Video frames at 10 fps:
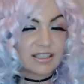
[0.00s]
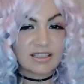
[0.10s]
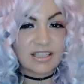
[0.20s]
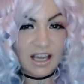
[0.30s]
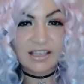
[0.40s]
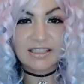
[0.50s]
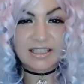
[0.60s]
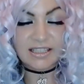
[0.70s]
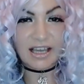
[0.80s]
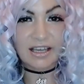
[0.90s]
science
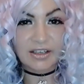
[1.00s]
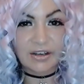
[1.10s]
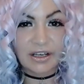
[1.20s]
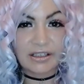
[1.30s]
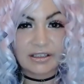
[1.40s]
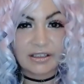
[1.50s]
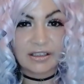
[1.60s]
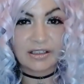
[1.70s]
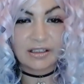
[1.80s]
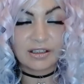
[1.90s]
is accurate,
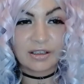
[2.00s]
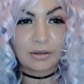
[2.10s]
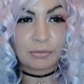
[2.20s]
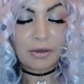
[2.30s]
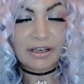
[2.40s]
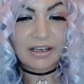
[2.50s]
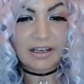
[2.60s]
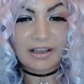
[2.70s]
but